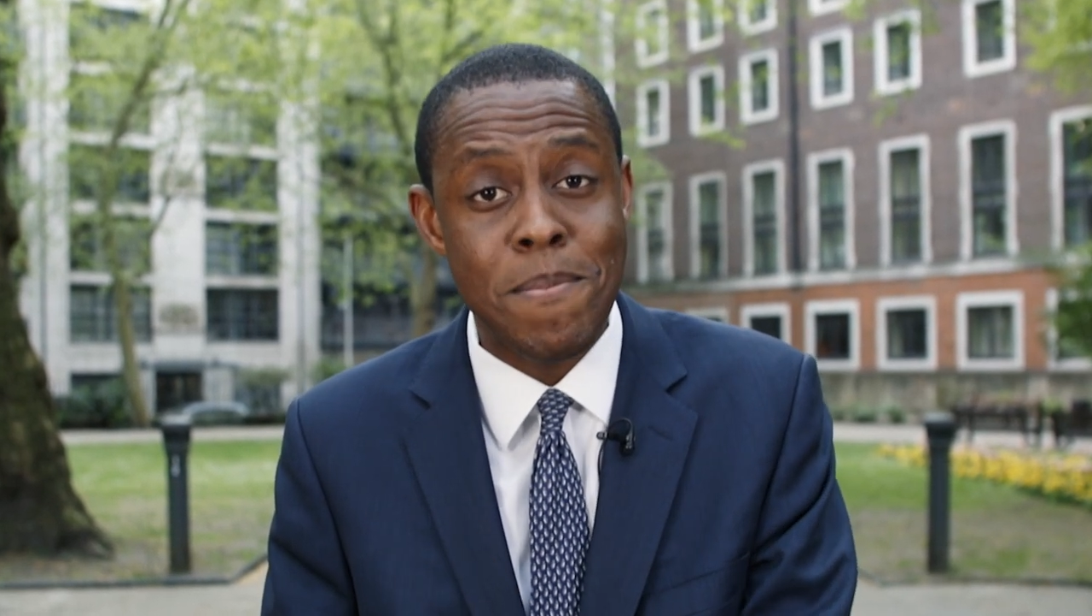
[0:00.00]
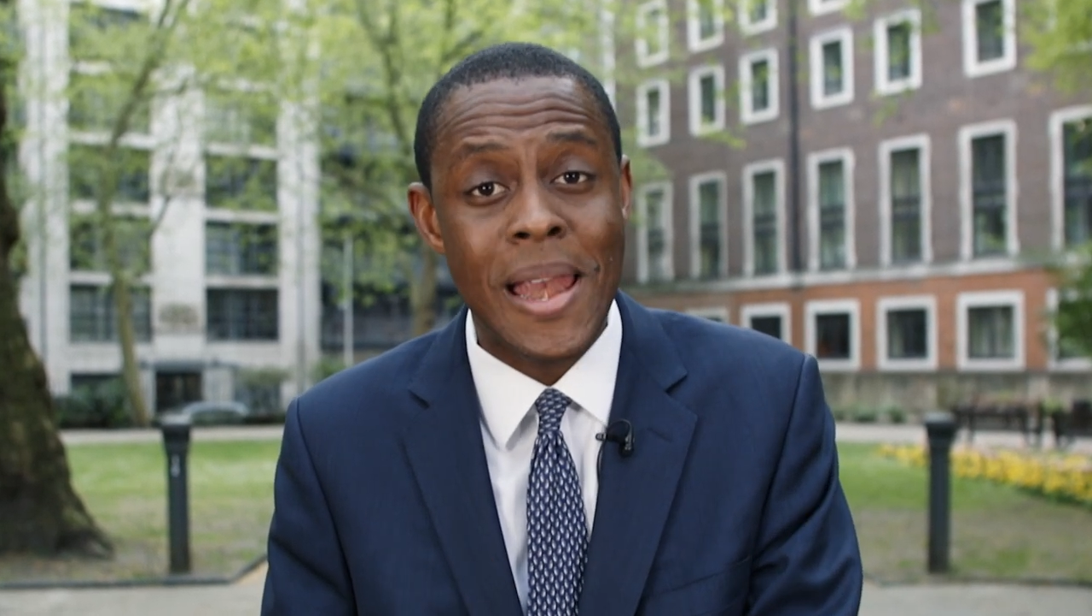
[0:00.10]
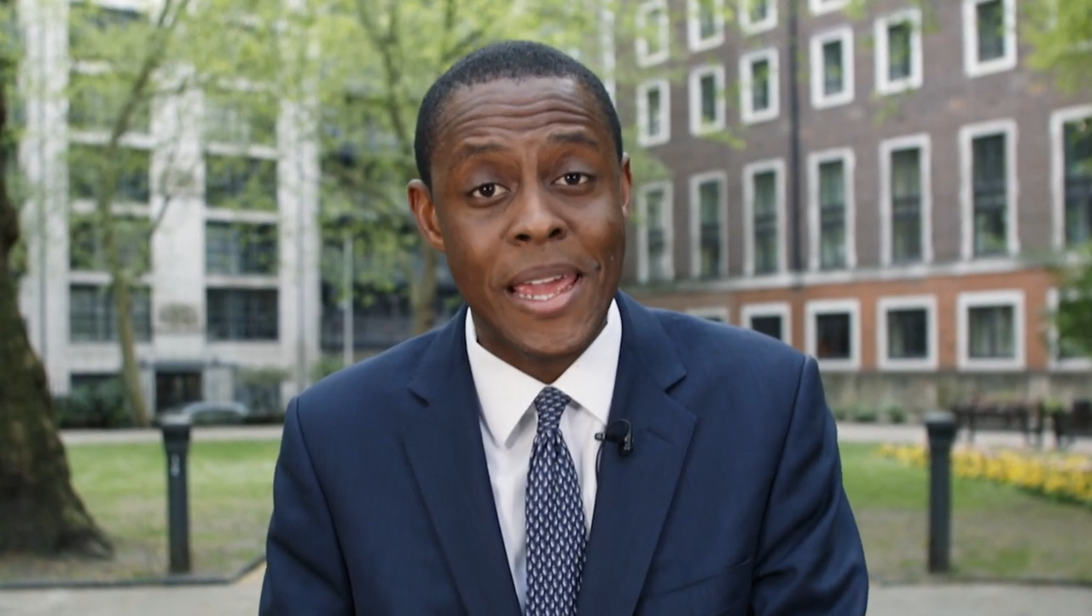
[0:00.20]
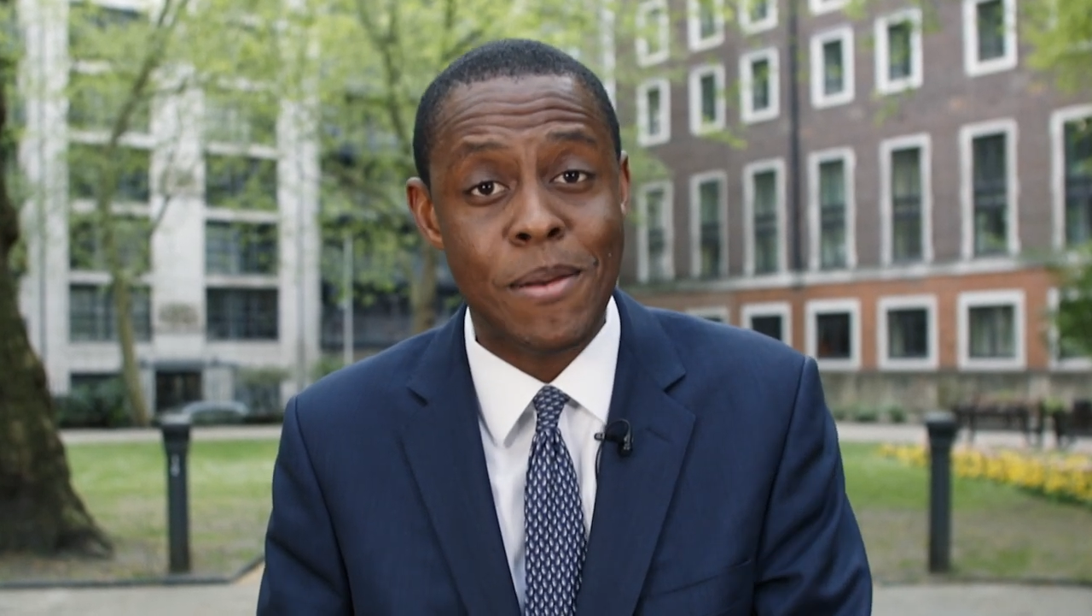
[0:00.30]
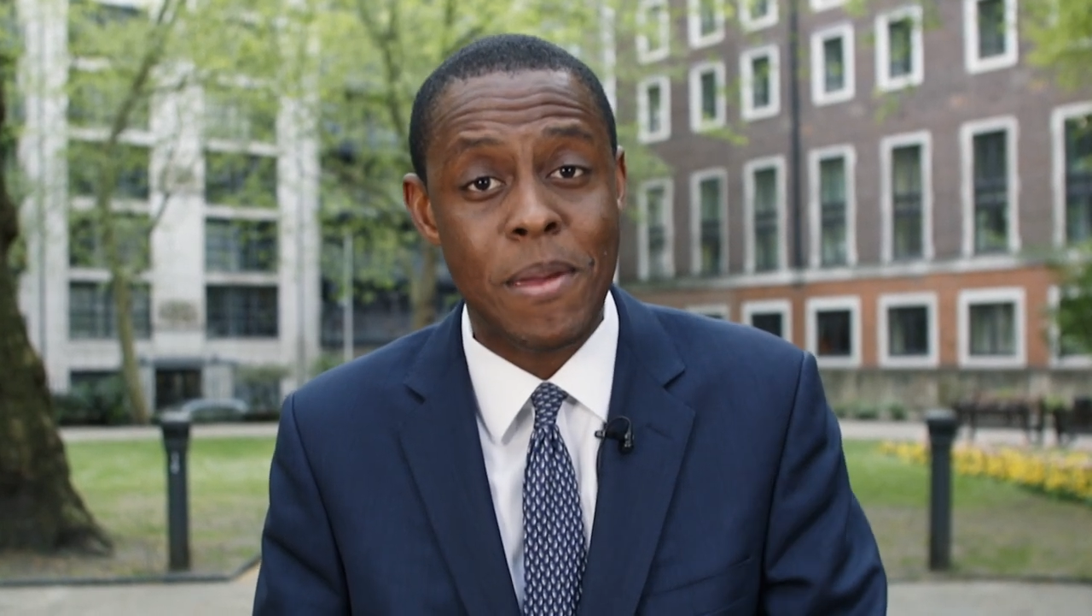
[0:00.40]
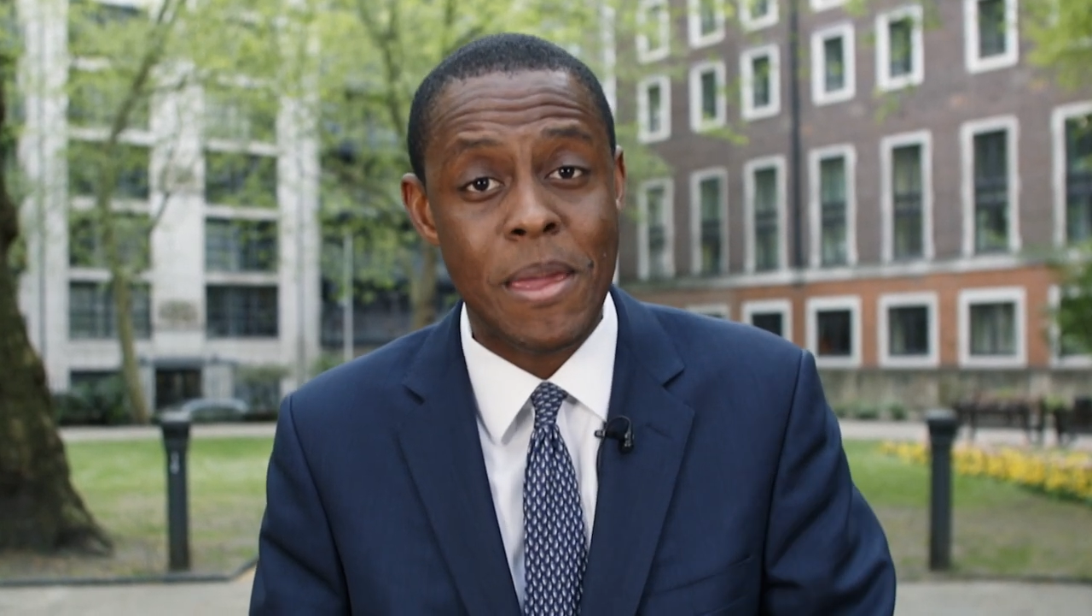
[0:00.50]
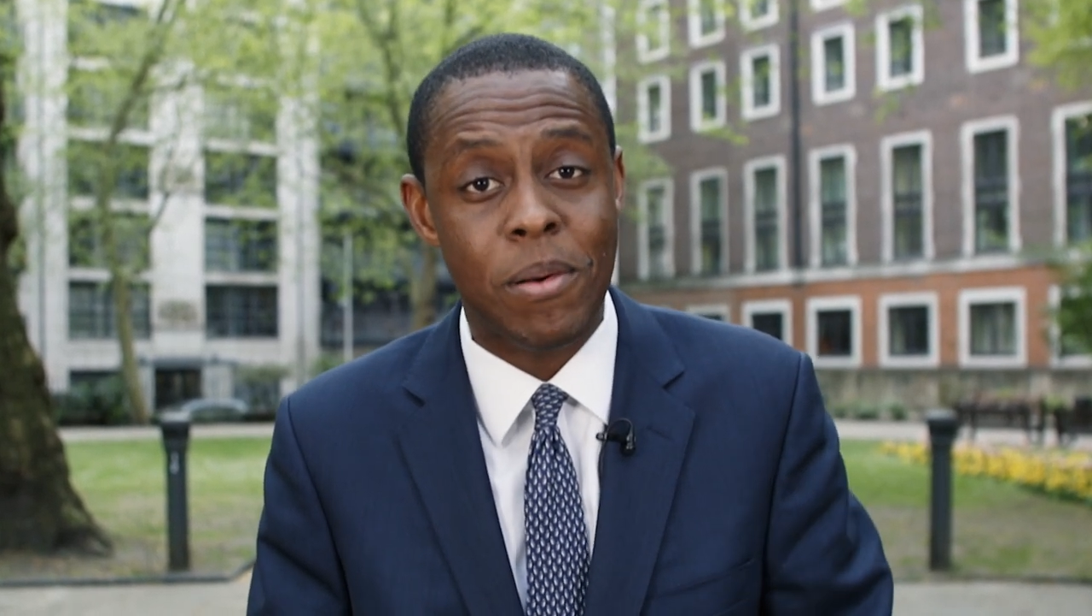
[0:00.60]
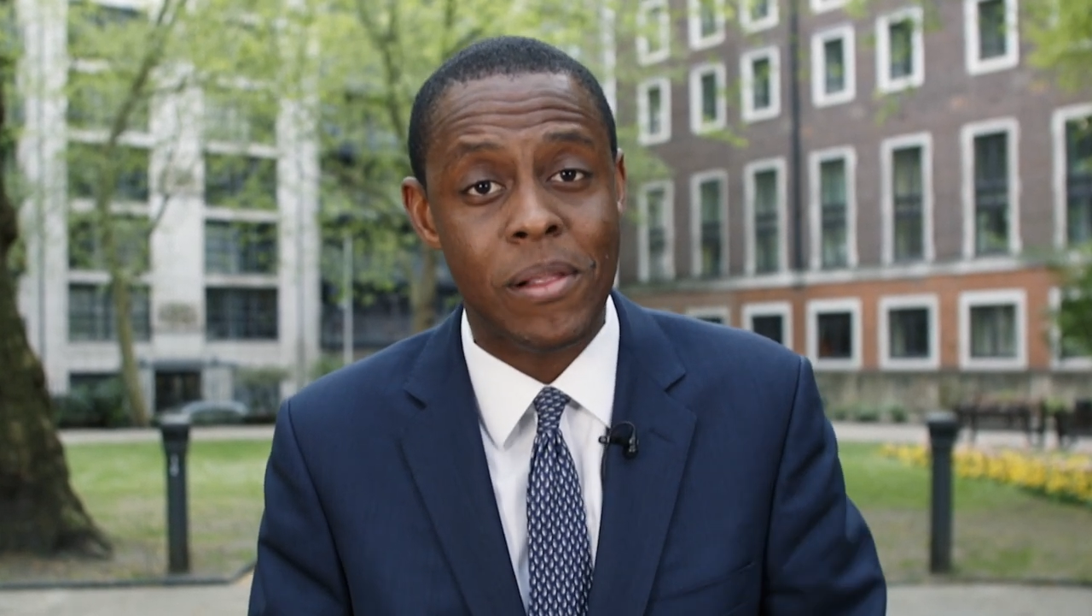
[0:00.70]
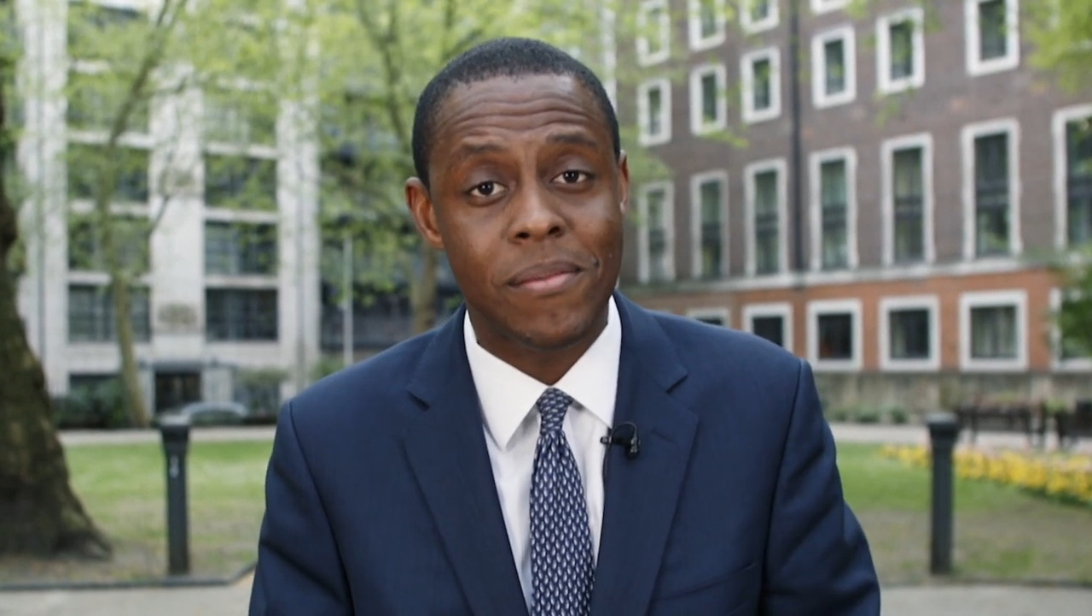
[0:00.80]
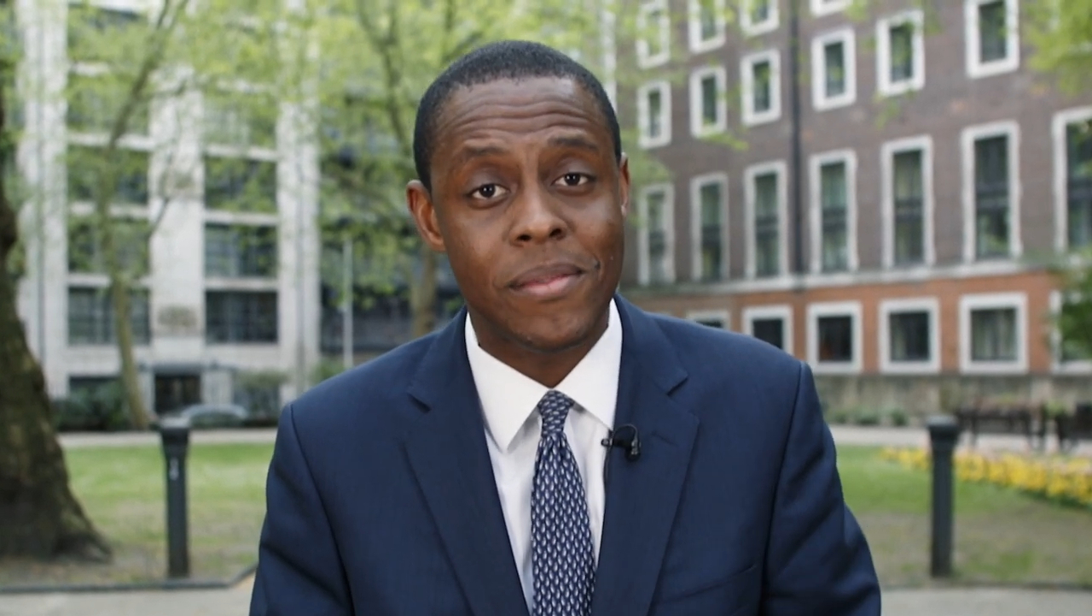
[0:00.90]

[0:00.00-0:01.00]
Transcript: million people.